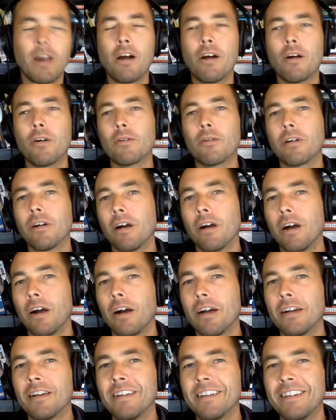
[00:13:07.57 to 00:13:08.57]
Oh,
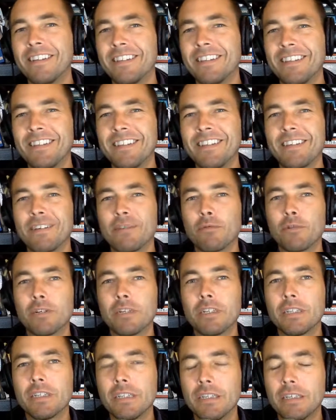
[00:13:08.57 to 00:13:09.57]
God.
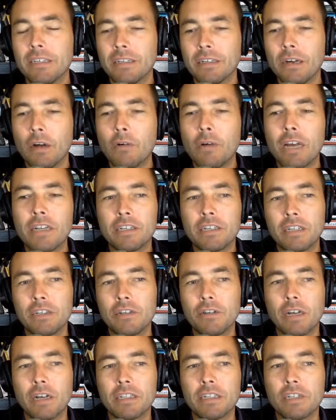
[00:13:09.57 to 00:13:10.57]
Really? Okay, because
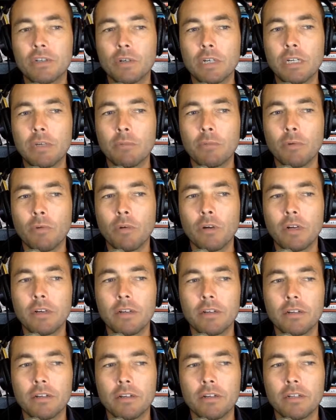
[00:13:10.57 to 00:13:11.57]
you like to dream or what?
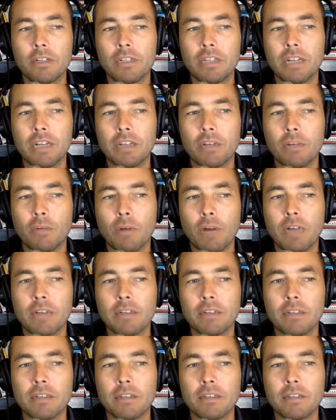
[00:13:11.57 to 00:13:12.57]
Or you just like to
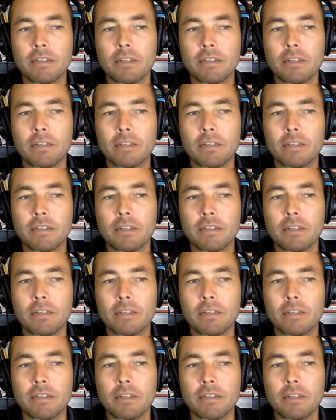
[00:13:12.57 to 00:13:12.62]
rest?